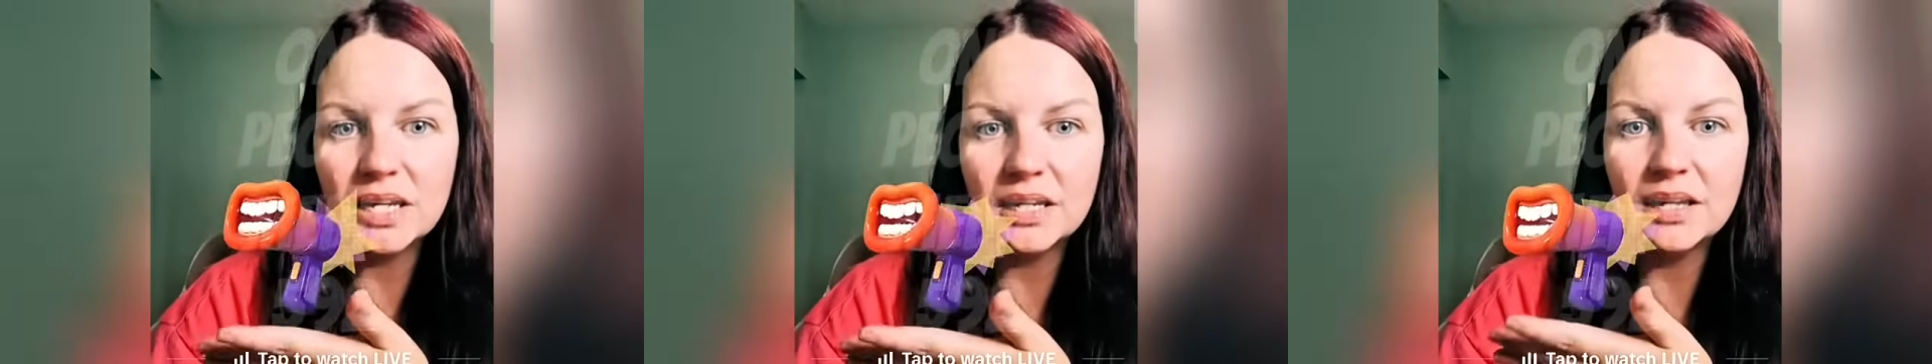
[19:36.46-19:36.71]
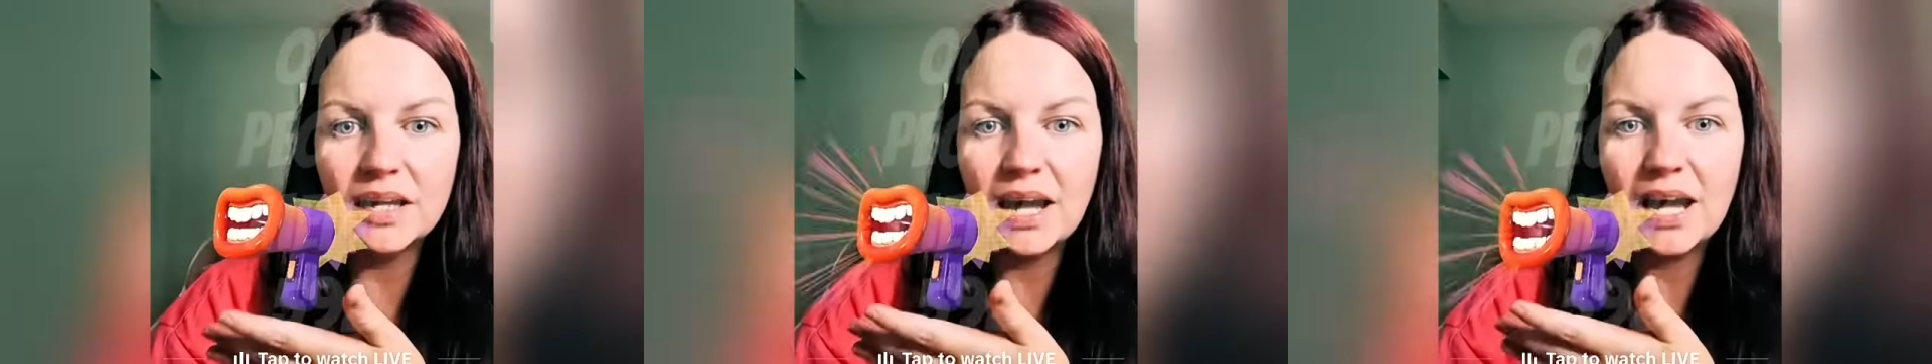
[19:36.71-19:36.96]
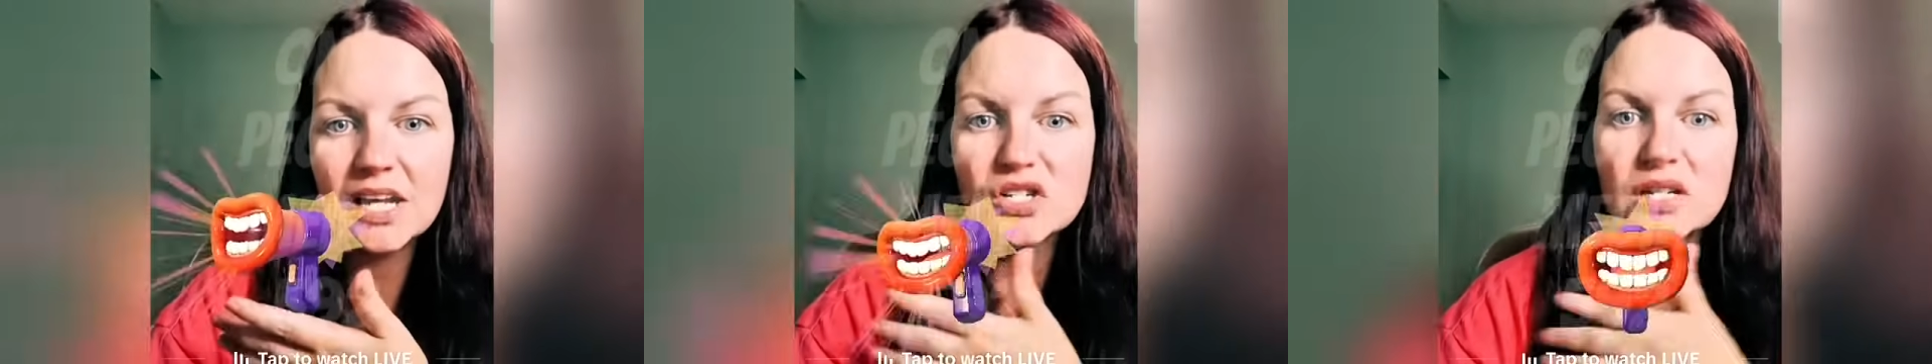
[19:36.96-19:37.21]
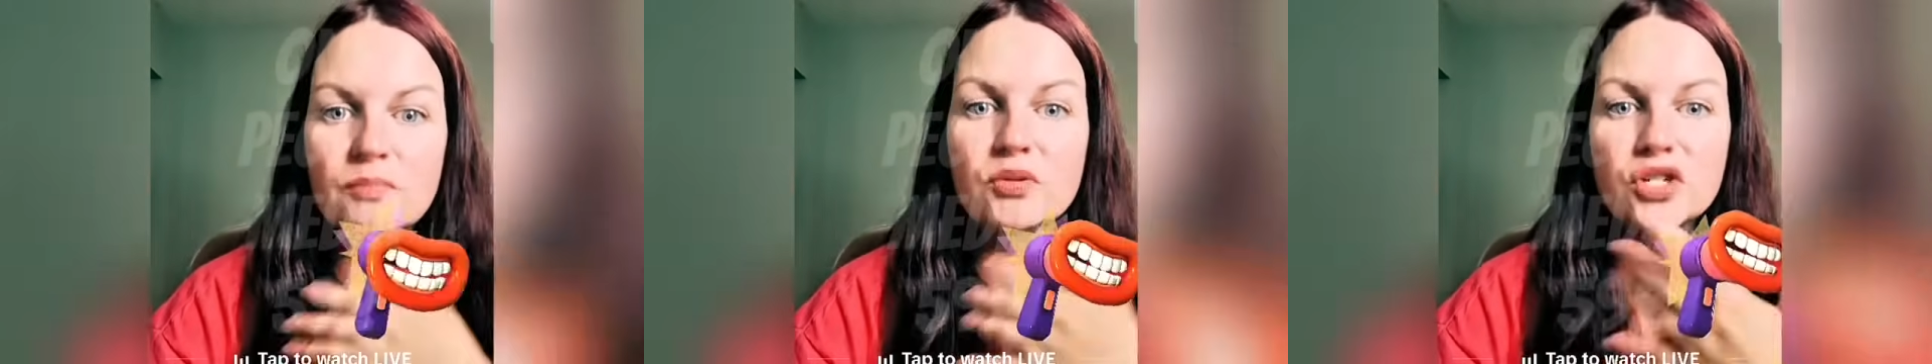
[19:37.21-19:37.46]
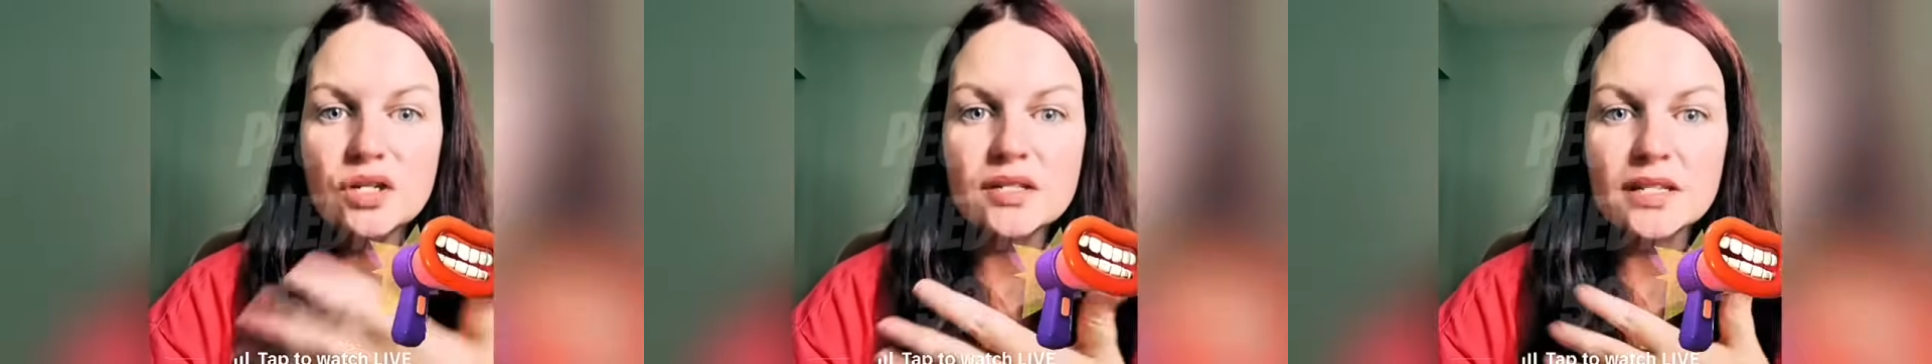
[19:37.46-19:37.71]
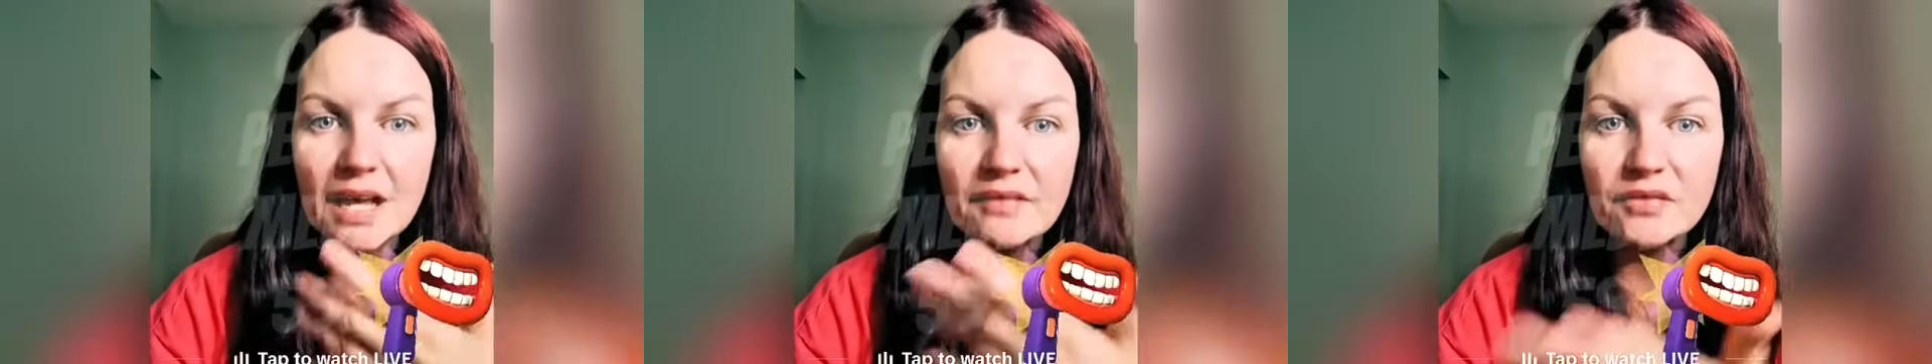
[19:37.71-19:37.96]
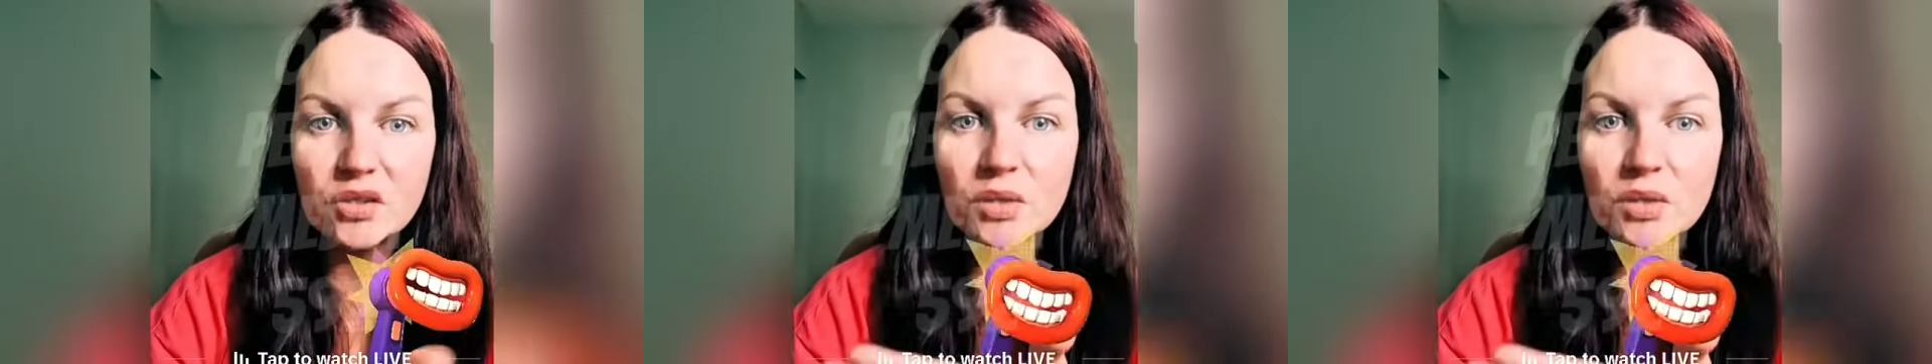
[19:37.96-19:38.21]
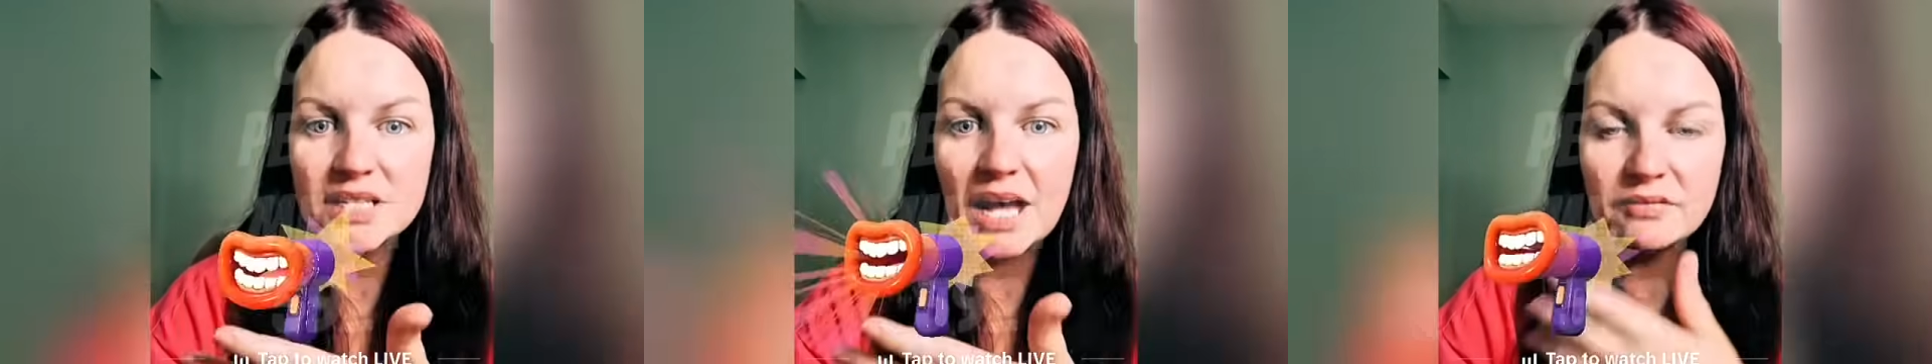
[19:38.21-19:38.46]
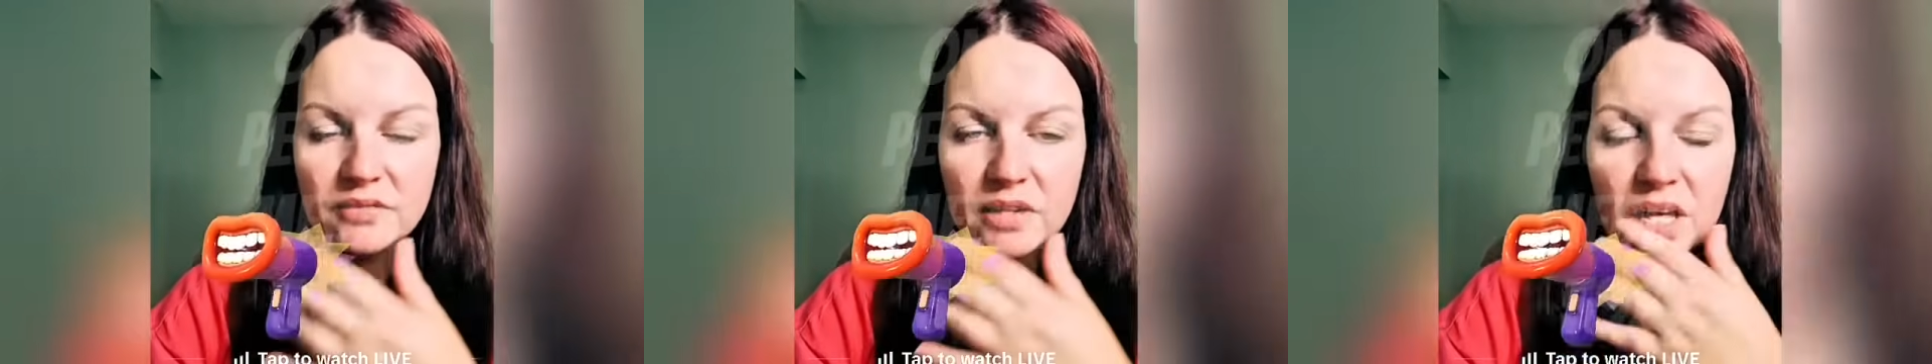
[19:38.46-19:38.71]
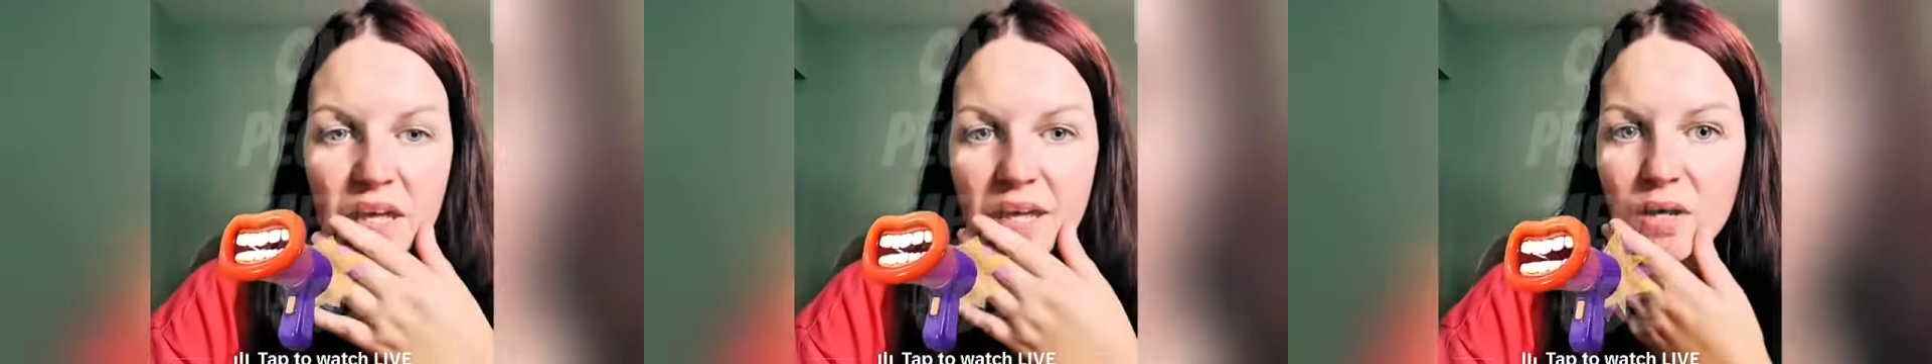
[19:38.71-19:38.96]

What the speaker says: body actually produces ethanol in death.